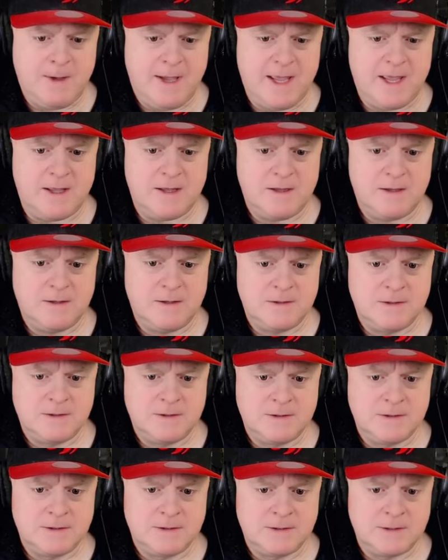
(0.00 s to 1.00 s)
Wait.
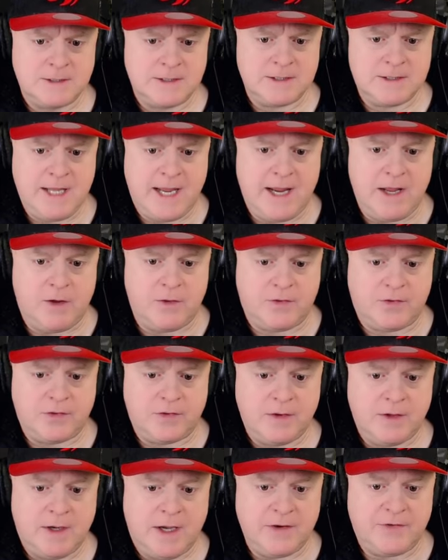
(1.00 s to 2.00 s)

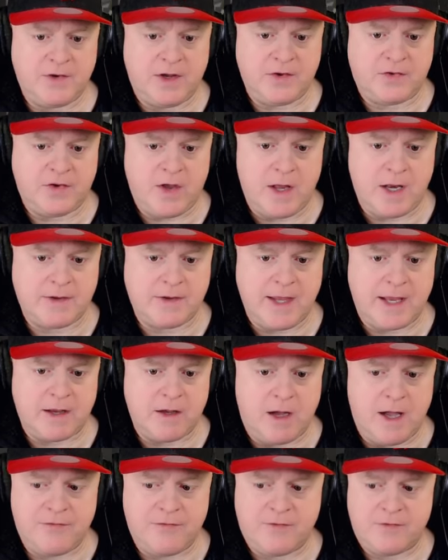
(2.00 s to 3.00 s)
Tails. I saw Sonic
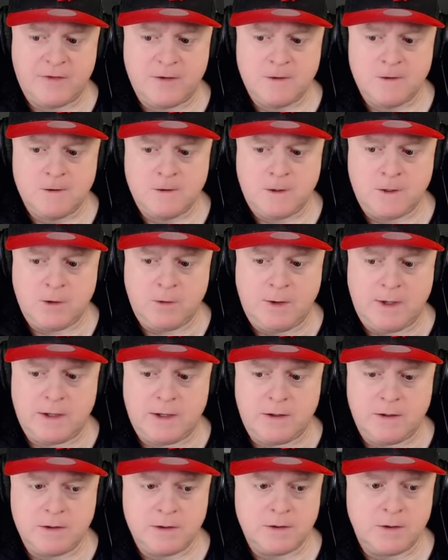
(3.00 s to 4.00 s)
take off. You
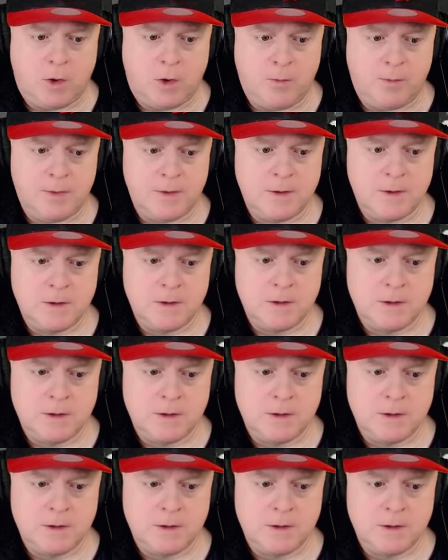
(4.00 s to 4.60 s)
here? Nope.